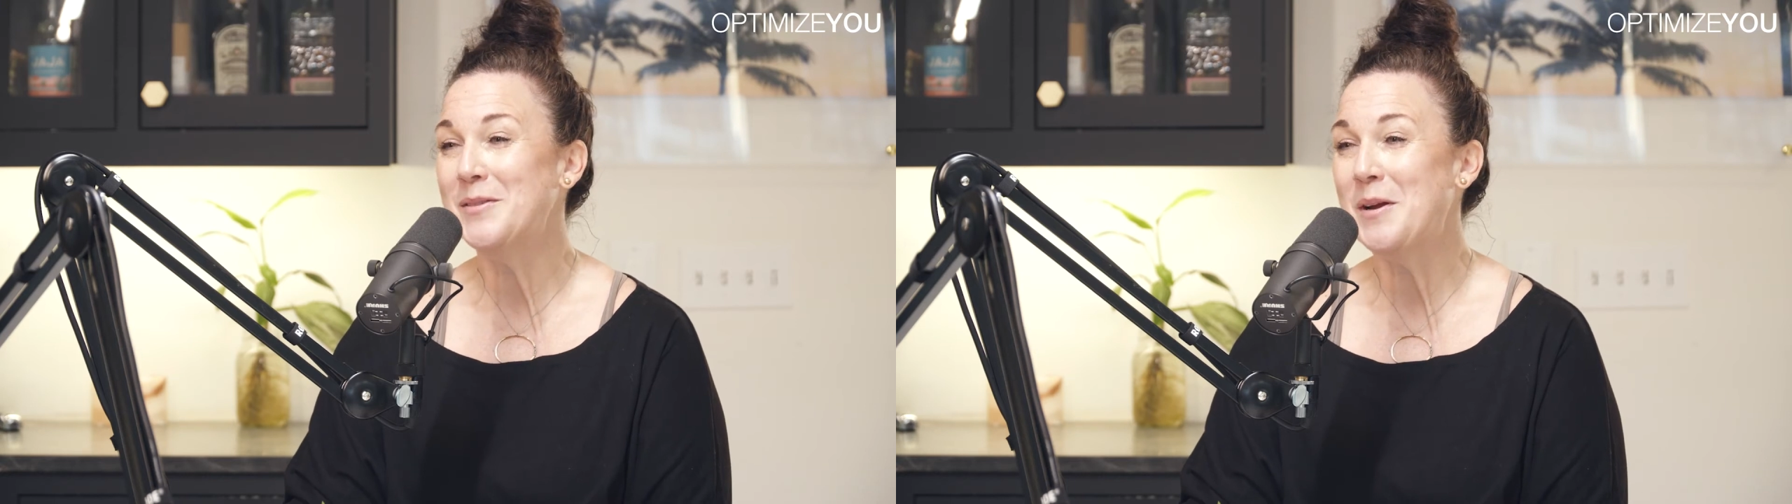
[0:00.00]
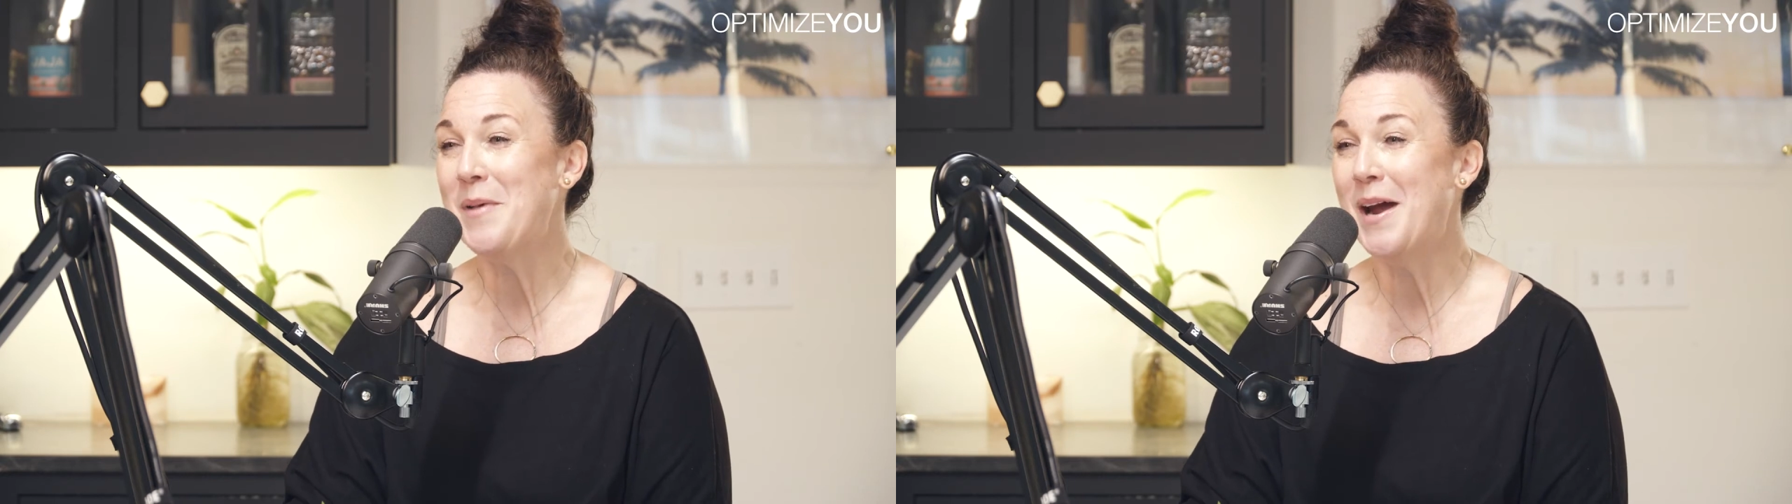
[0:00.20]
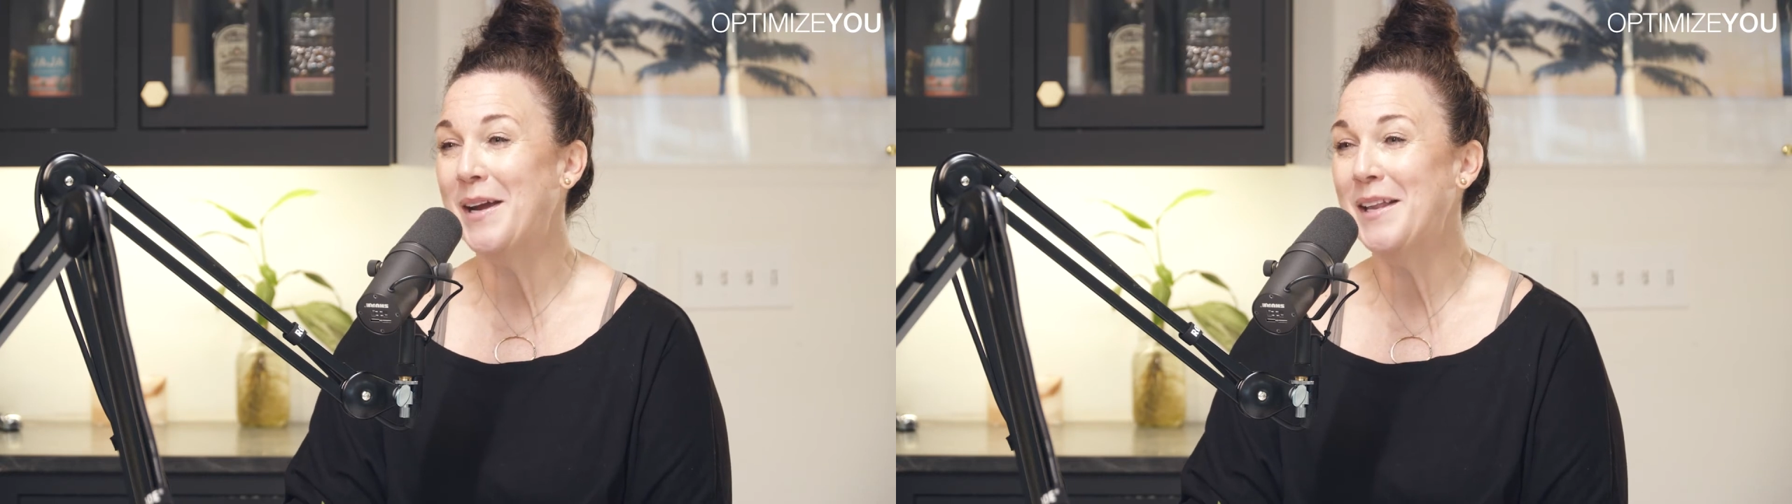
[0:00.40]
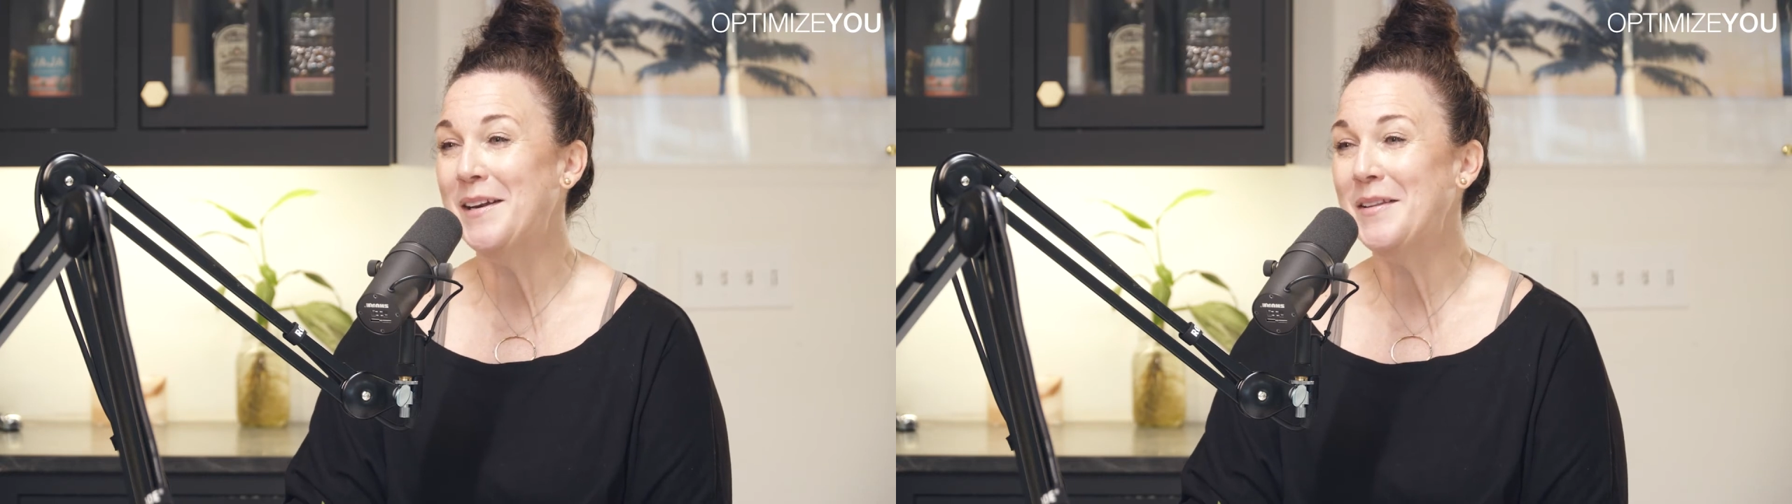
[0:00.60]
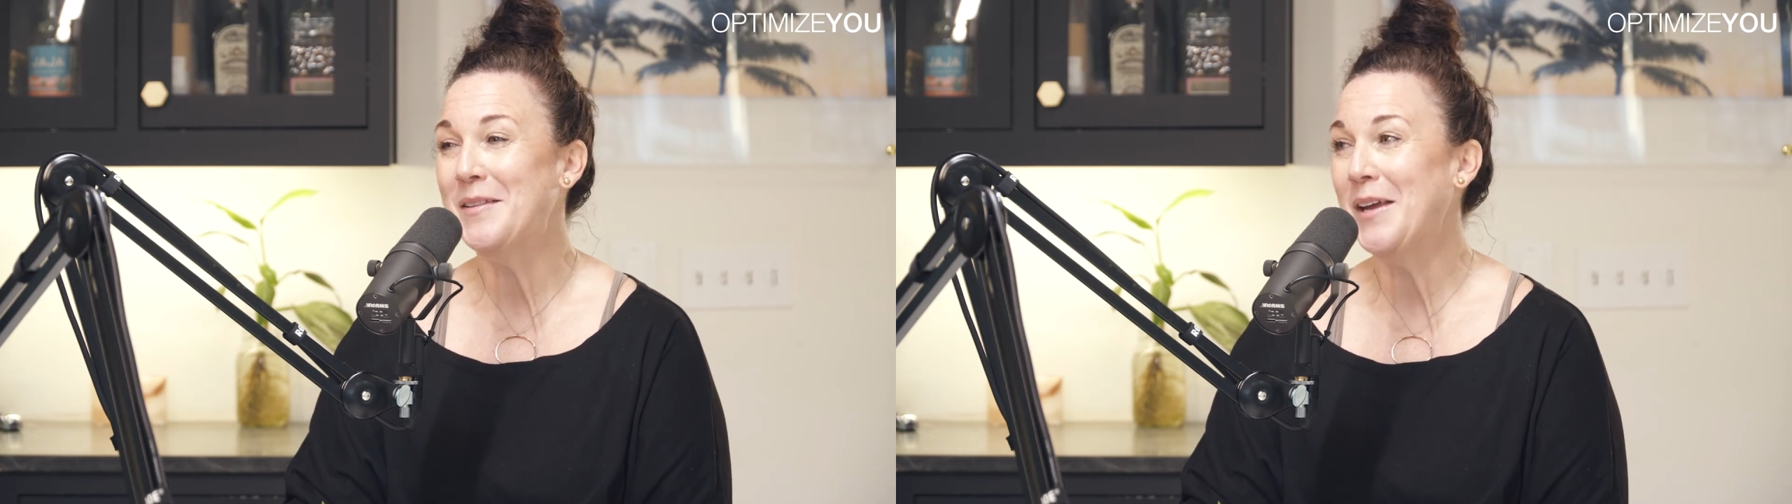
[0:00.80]
they're back
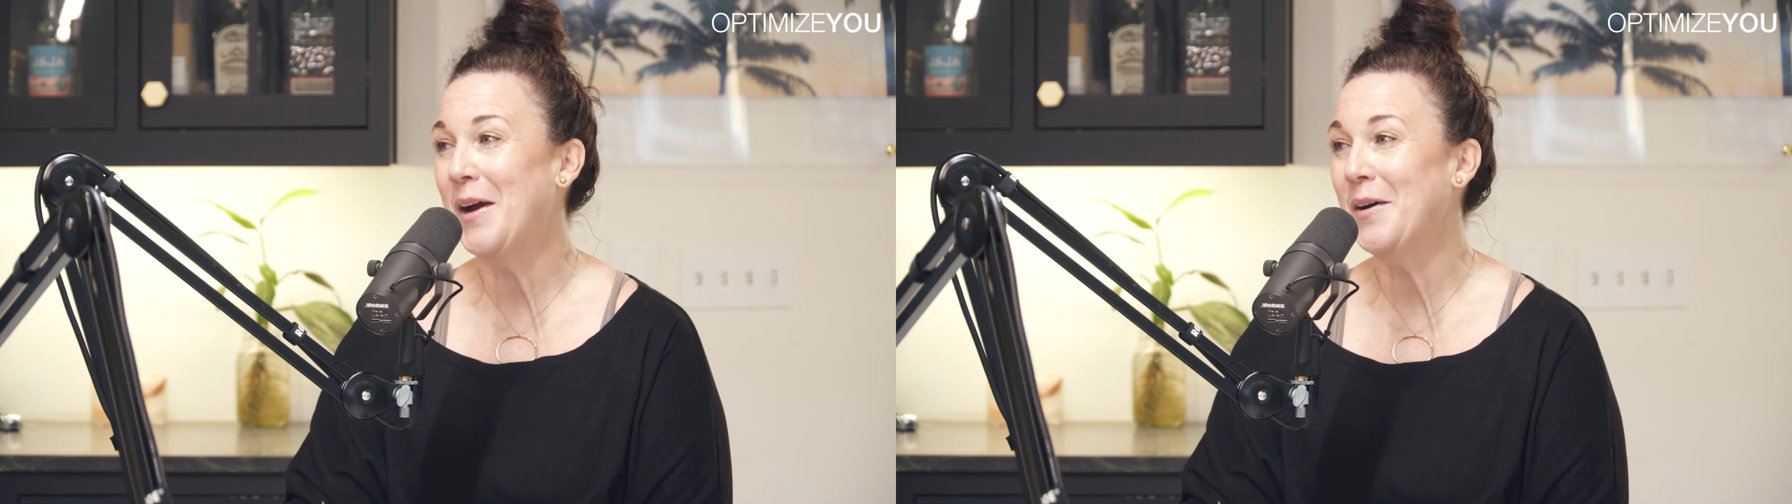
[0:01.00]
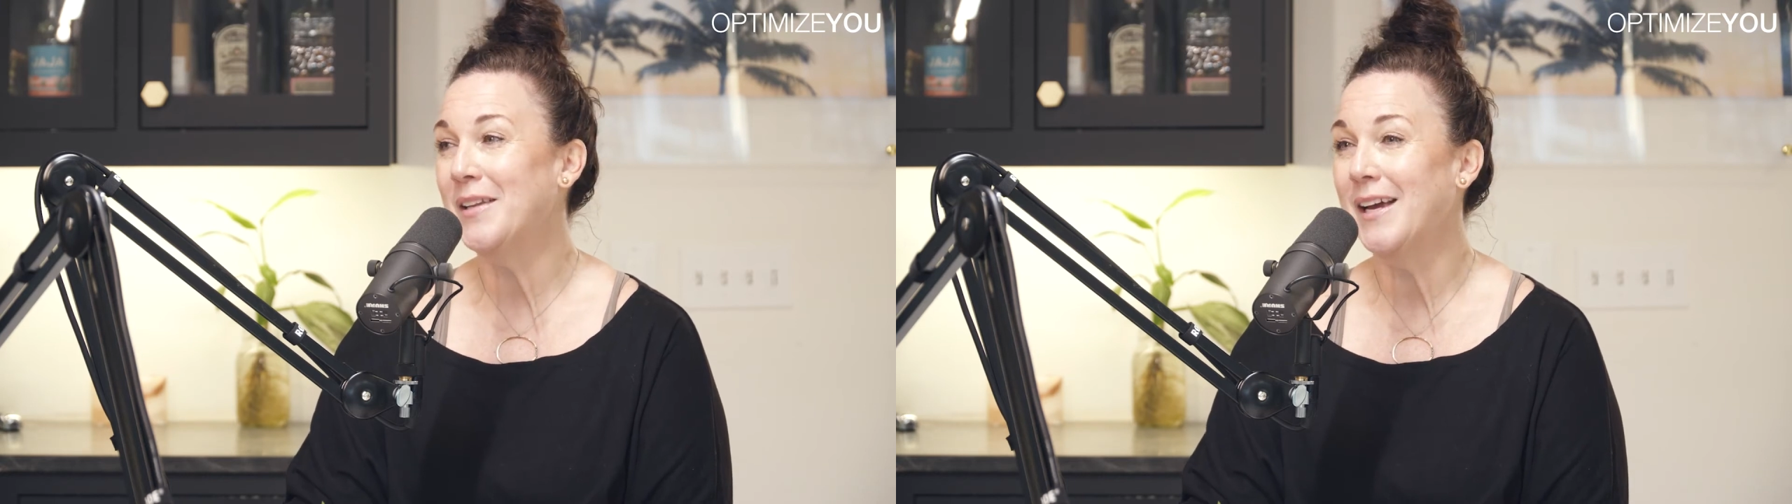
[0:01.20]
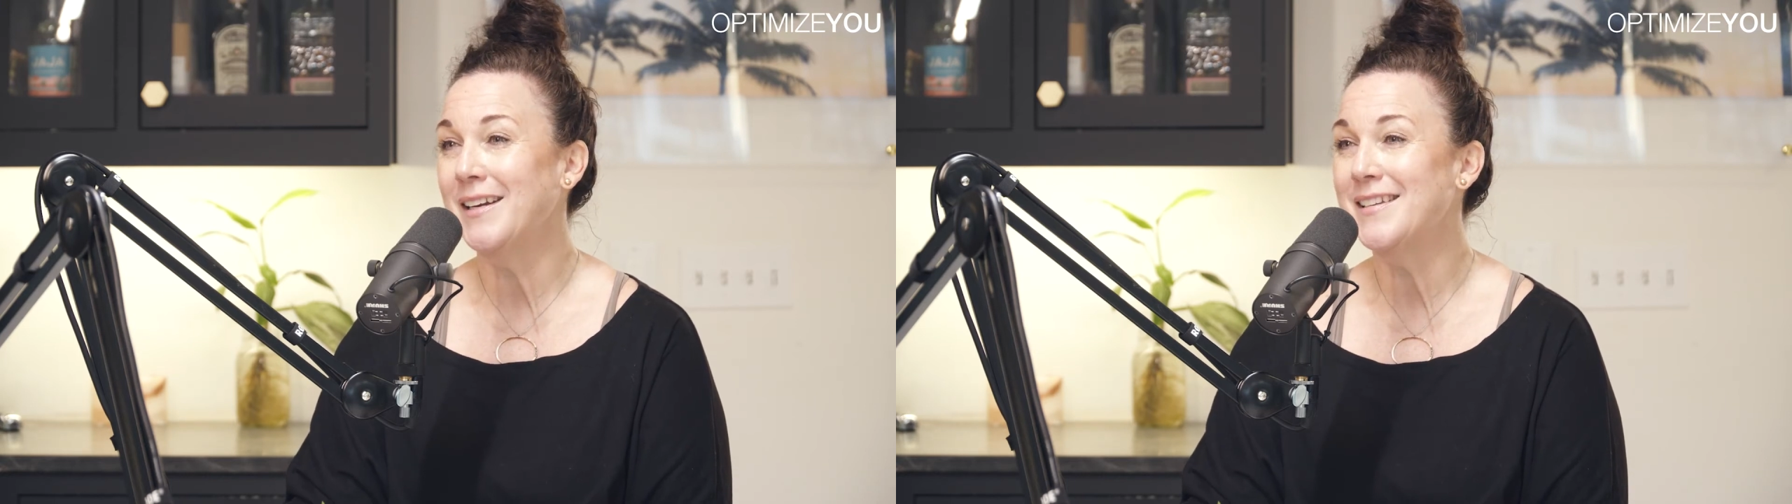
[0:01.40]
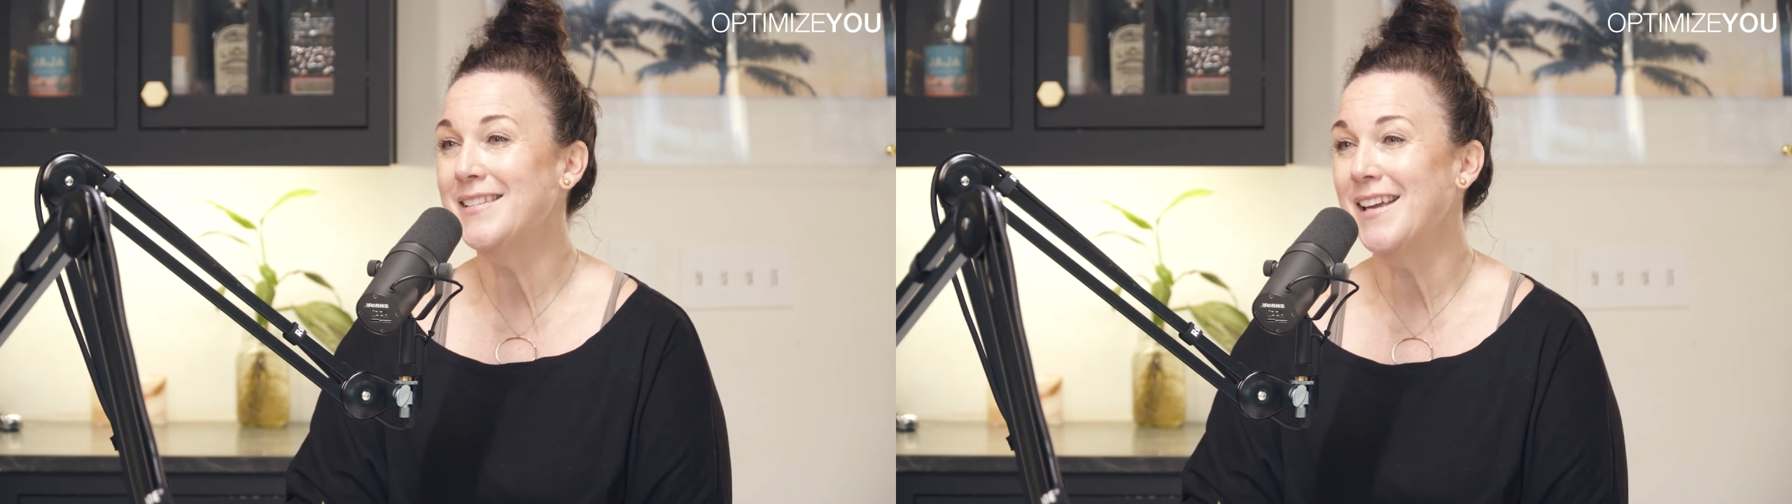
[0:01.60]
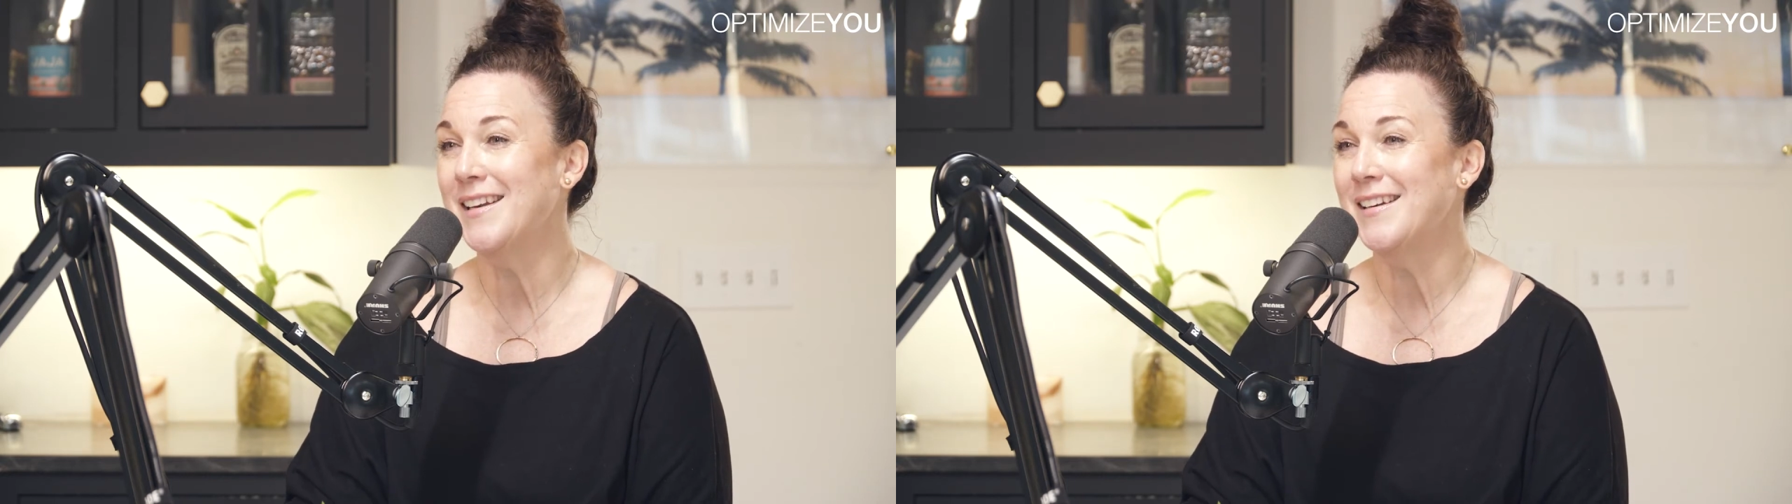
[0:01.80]
in the
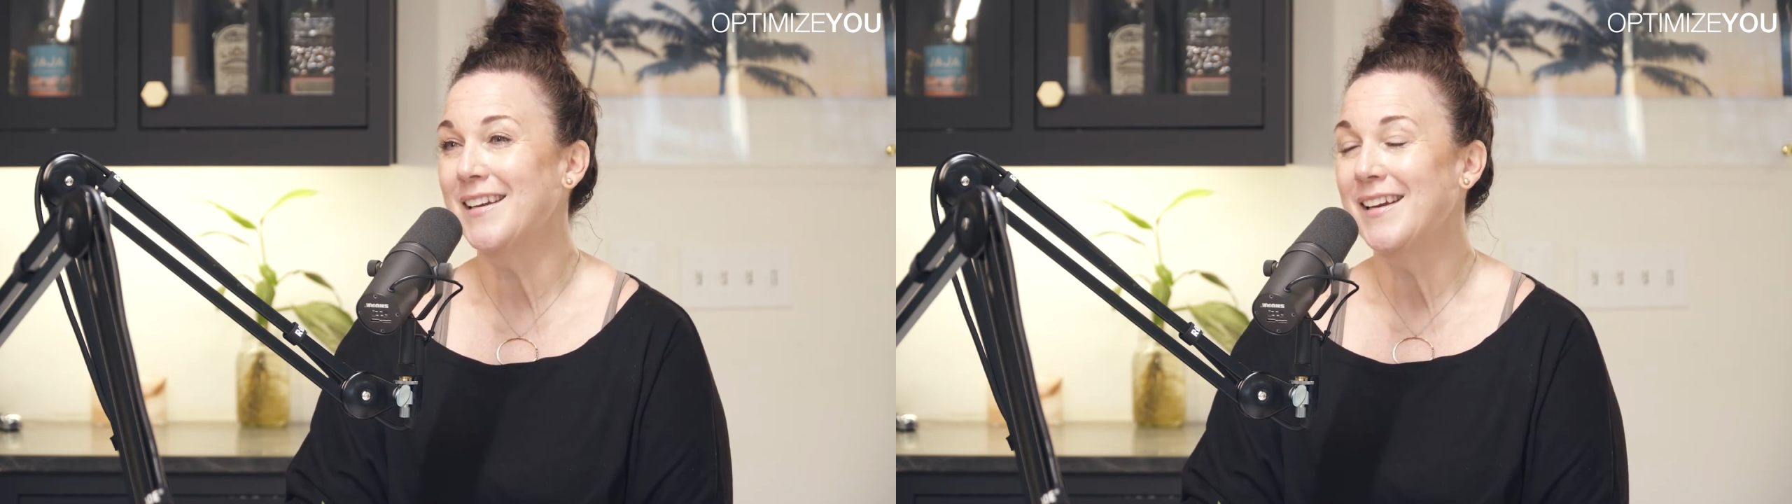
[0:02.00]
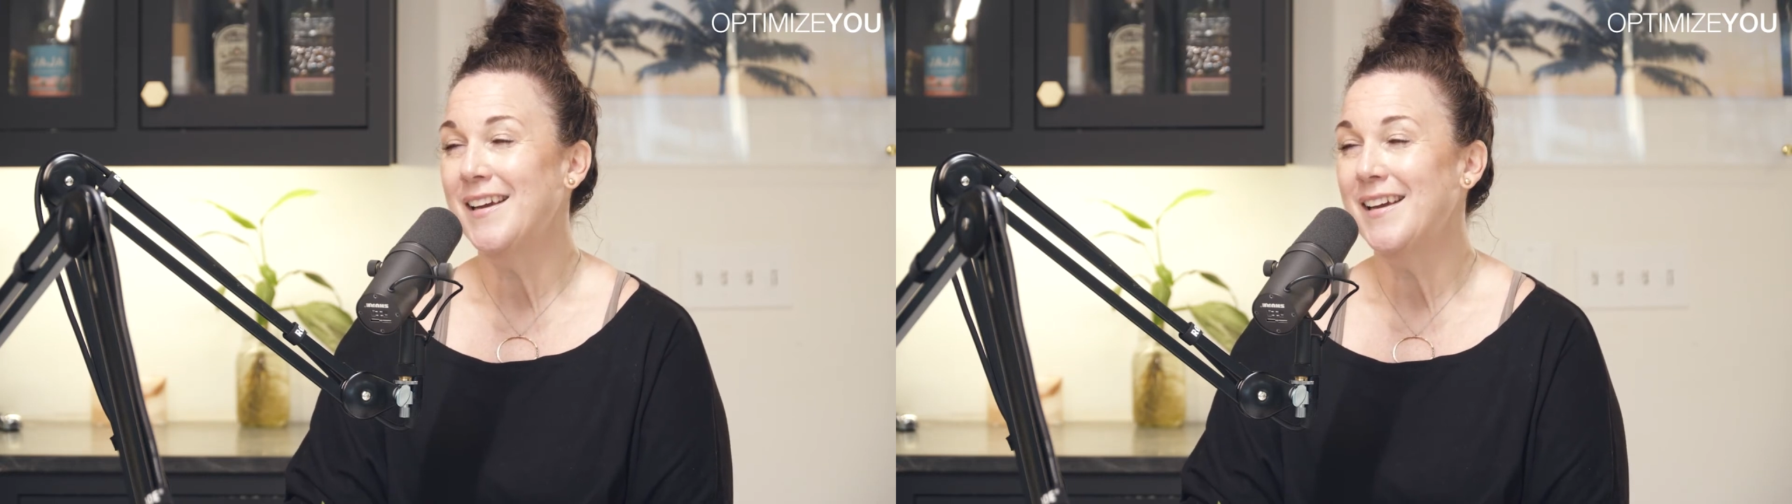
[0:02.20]
Carolinas, and,